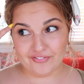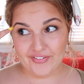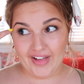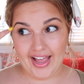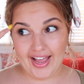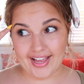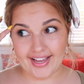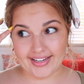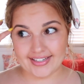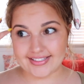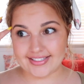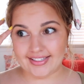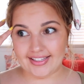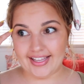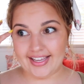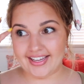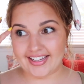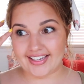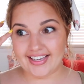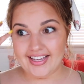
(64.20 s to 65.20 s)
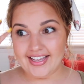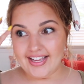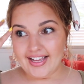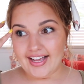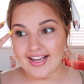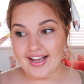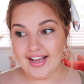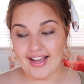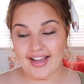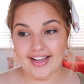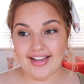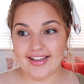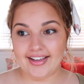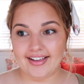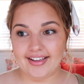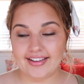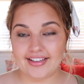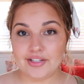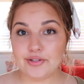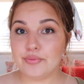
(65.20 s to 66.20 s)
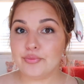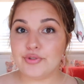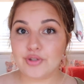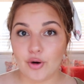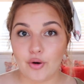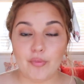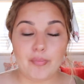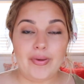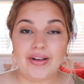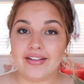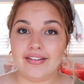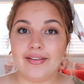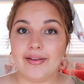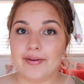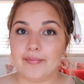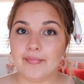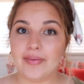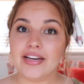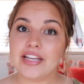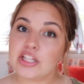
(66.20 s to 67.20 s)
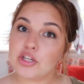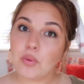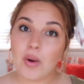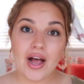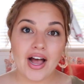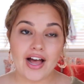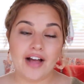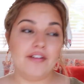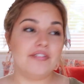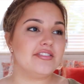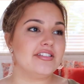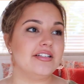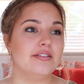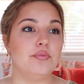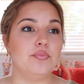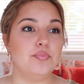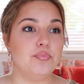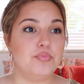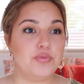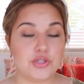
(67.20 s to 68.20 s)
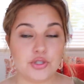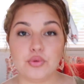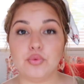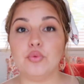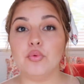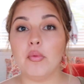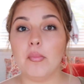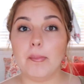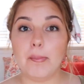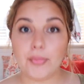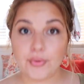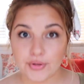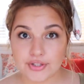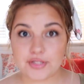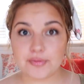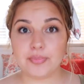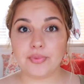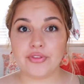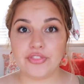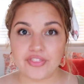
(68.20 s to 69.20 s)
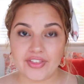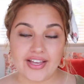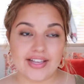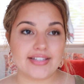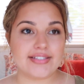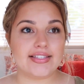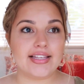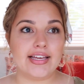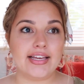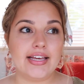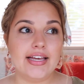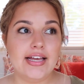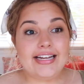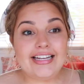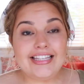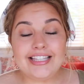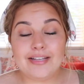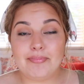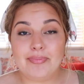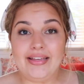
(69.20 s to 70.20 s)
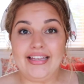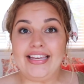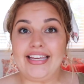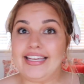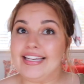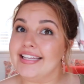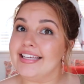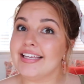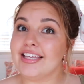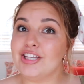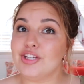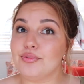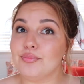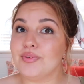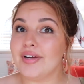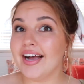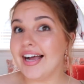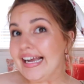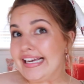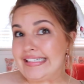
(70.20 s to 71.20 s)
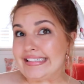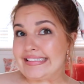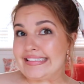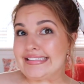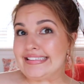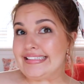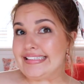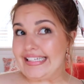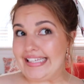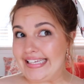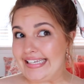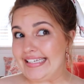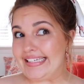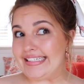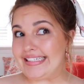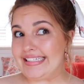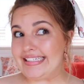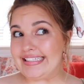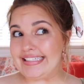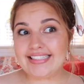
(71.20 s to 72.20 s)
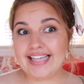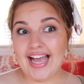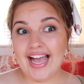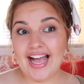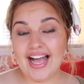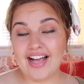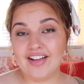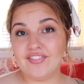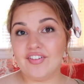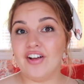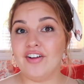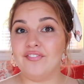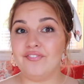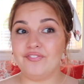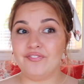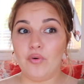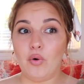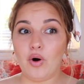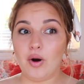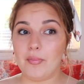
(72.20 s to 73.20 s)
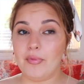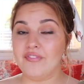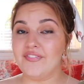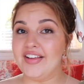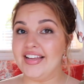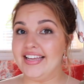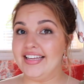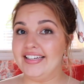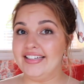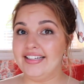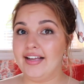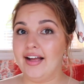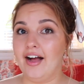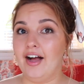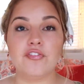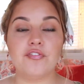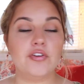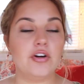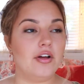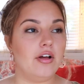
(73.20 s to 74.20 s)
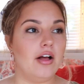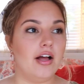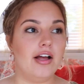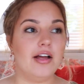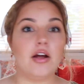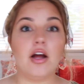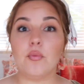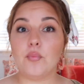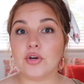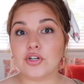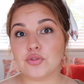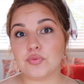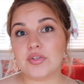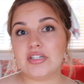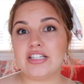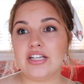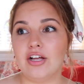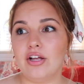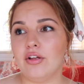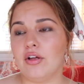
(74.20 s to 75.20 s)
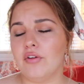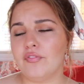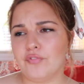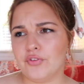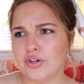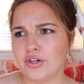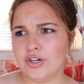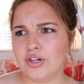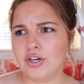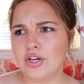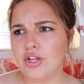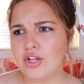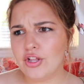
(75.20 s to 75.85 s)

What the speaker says: fact. Like, you don't make a lot of money. You have to do multiple things. Like, in the beginning, you kind of need to have a form of income. I worked retail for